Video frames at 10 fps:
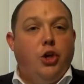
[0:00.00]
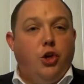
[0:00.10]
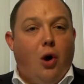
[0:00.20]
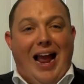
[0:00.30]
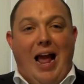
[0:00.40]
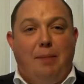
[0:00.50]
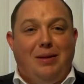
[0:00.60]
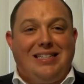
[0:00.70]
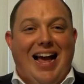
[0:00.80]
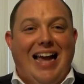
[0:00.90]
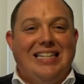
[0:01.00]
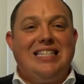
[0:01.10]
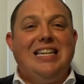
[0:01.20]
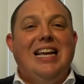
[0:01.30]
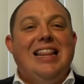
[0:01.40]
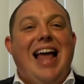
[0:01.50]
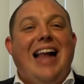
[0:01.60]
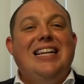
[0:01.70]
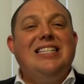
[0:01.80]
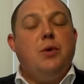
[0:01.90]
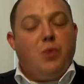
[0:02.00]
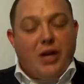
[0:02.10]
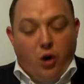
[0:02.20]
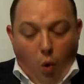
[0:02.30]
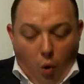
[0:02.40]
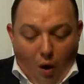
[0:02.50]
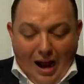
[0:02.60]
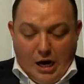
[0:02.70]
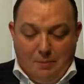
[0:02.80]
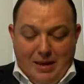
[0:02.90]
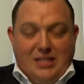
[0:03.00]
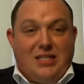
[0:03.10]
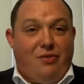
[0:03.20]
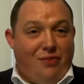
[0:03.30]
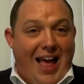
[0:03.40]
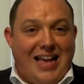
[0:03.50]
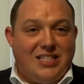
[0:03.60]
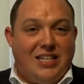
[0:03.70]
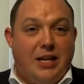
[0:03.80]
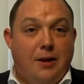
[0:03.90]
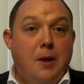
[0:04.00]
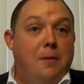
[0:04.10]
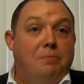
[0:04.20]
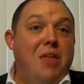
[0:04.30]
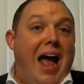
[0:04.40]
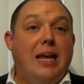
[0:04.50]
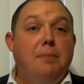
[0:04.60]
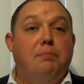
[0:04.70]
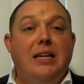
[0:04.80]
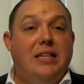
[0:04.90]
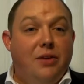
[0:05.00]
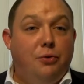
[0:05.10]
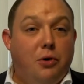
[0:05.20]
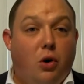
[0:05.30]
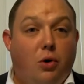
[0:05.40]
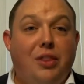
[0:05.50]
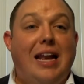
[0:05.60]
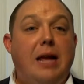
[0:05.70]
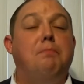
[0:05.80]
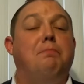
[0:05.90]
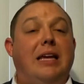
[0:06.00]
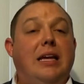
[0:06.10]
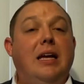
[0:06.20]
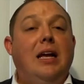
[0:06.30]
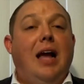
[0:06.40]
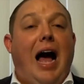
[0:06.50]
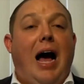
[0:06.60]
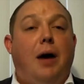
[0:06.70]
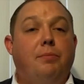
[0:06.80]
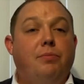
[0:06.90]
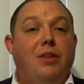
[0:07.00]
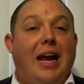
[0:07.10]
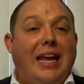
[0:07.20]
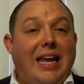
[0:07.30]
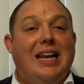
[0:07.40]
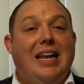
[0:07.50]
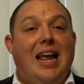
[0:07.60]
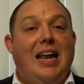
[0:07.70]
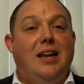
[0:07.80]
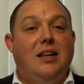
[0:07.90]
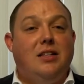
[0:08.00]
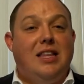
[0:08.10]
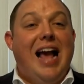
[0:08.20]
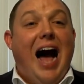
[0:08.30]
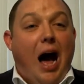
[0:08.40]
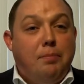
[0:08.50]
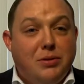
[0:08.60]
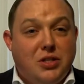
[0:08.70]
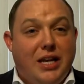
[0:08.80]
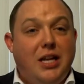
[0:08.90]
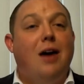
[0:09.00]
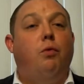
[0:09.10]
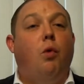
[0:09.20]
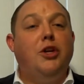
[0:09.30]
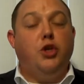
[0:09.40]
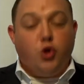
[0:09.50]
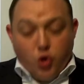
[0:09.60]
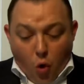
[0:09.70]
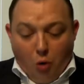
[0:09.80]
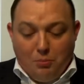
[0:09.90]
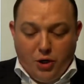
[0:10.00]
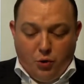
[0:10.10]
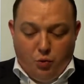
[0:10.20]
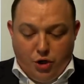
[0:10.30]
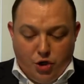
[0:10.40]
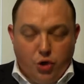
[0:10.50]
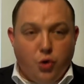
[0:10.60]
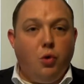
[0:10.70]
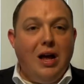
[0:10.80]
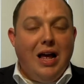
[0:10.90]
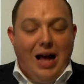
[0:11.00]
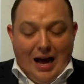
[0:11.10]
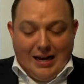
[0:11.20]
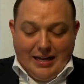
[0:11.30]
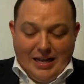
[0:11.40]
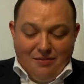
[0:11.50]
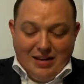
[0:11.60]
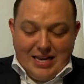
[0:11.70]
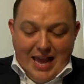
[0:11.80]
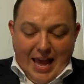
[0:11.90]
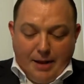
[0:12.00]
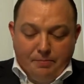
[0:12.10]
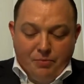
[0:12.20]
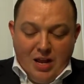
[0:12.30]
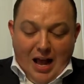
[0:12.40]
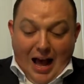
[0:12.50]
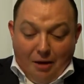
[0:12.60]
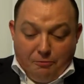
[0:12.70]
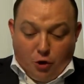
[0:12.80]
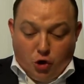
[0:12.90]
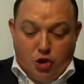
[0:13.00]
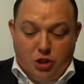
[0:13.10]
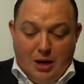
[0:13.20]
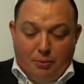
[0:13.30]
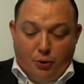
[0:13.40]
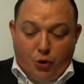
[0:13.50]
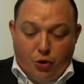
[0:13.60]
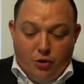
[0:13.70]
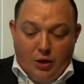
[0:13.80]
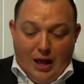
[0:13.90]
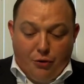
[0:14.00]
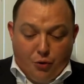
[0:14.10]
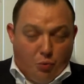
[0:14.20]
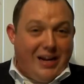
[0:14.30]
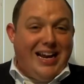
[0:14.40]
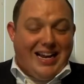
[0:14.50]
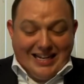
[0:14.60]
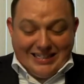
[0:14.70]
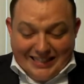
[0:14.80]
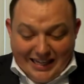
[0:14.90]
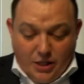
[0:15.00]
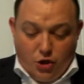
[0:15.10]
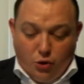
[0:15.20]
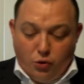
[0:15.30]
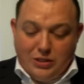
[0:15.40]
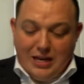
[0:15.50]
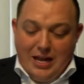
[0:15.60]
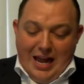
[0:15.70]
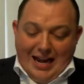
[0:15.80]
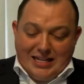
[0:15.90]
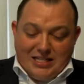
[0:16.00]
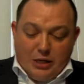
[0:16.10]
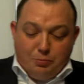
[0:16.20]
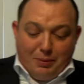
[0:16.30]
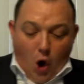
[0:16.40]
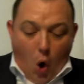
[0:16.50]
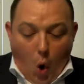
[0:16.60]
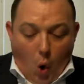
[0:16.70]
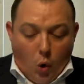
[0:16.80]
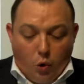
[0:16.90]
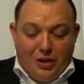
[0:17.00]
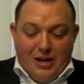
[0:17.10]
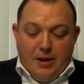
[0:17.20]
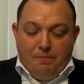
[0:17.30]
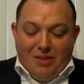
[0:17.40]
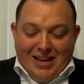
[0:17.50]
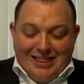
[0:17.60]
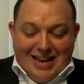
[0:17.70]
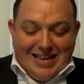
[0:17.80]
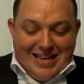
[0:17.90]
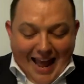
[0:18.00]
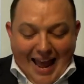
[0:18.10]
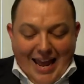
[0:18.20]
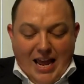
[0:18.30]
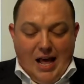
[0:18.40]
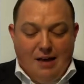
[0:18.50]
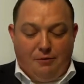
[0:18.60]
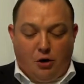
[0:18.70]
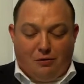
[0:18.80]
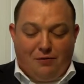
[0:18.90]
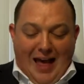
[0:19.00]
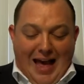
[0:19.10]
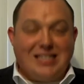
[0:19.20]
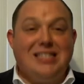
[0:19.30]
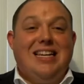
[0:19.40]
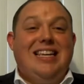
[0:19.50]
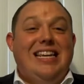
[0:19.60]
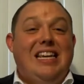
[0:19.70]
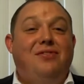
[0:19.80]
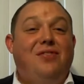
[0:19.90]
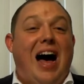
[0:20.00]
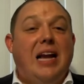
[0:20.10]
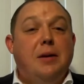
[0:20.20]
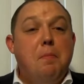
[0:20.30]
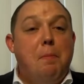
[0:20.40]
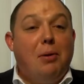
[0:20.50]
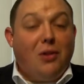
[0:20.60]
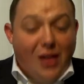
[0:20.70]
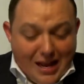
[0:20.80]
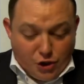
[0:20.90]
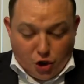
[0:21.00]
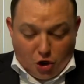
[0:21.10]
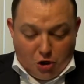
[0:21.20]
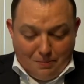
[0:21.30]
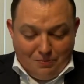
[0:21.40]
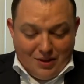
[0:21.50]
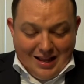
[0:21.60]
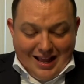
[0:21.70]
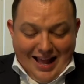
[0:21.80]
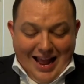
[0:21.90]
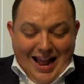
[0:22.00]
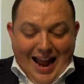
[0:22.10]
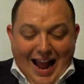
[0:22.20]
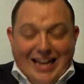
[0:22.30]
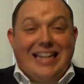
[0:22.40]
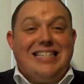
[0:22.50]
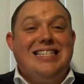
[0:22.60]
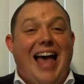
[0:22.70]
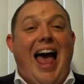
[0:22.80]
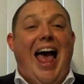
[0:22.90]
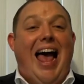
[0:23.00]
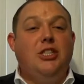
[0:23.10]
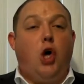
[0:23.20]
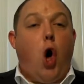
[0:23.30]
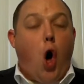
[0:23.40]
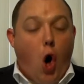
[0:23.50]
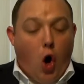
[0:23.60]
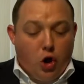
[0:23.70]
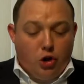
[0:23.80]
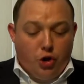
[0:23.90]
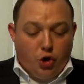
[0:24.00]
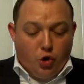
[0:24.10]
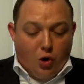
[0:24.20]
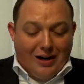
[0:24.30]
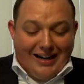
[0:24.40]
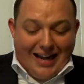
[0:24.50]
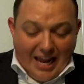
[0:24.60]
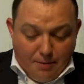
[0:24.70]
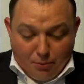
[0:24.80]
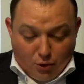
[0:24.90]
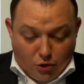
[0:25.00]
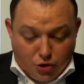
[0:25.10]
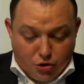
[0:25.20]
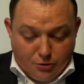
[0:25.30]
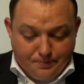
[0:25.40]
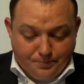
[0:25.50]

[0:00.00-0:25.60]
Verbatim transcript: your appetites that is a requirement to fasting that it be difficult, that it be, um, again, an, an, the opposite of what you normally would do on a given day. Uh, verse number th- uh, three, it continues and it says, Behold, in the day of your fast, ye find pleasure and exact all your labors.